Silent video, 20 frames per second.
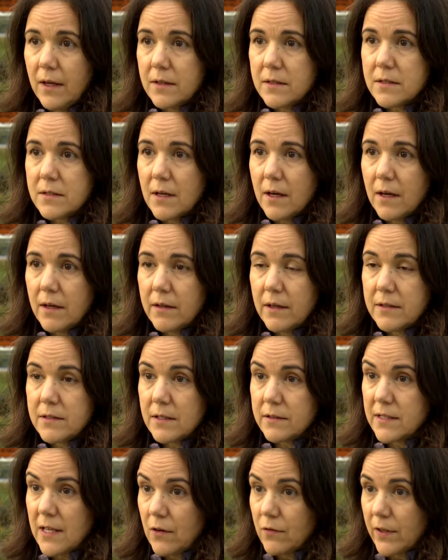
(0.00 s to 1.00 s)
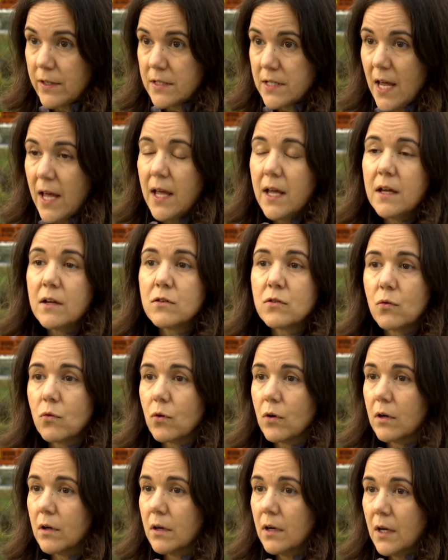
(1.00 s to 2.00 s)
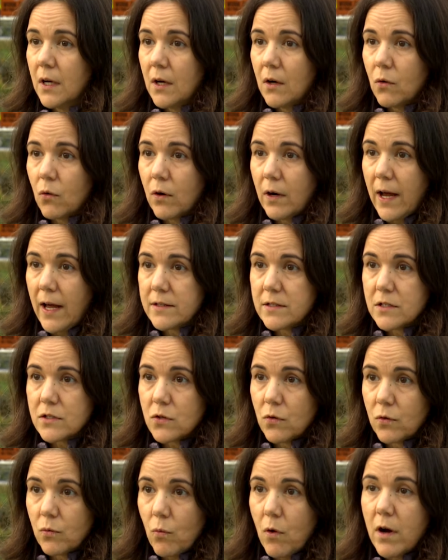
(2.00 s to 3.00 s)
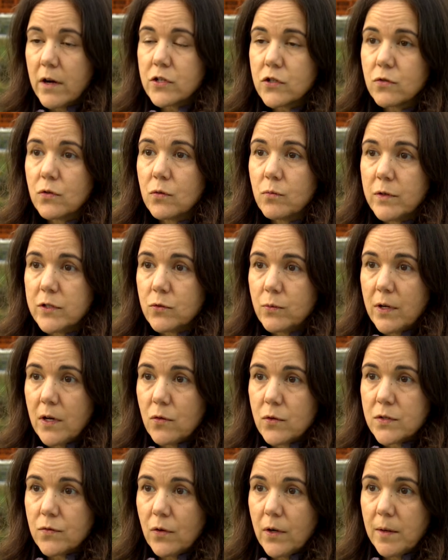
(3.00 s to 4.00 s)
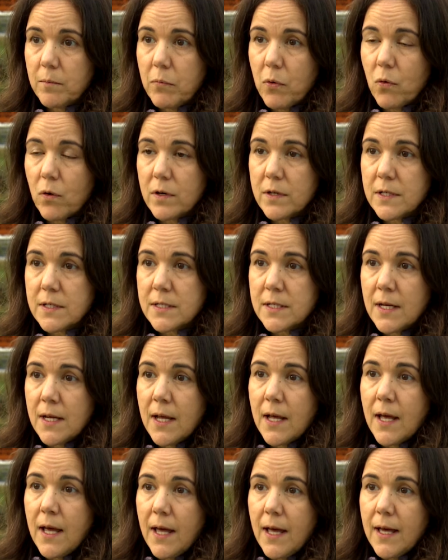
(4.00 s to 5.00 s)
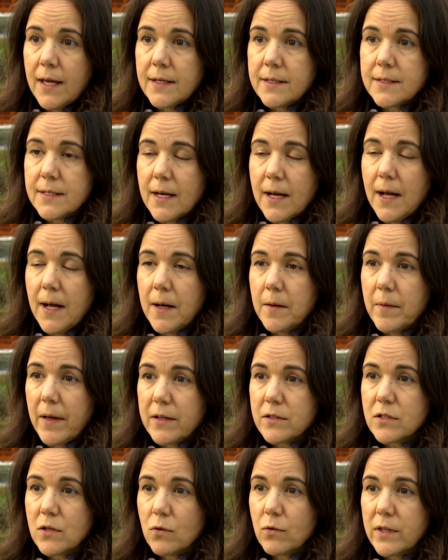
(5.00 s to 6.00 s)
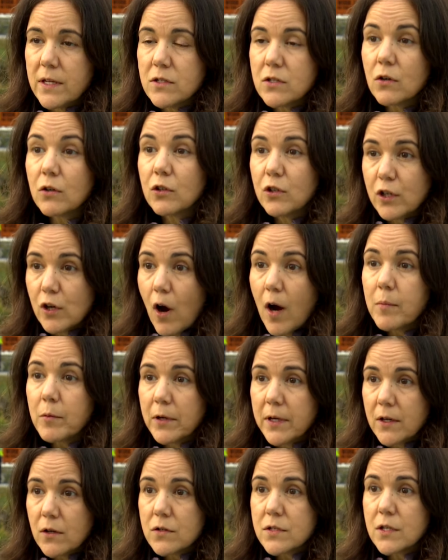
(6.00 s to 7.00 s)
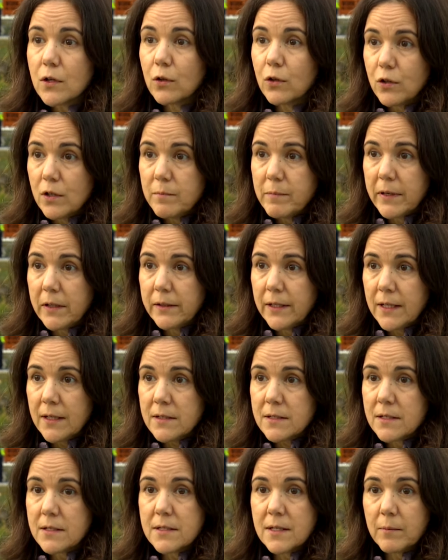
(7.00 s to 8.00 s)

It's self-contained or has its own washroom, which we know is very important. And so these are good operators. They're good buildings. In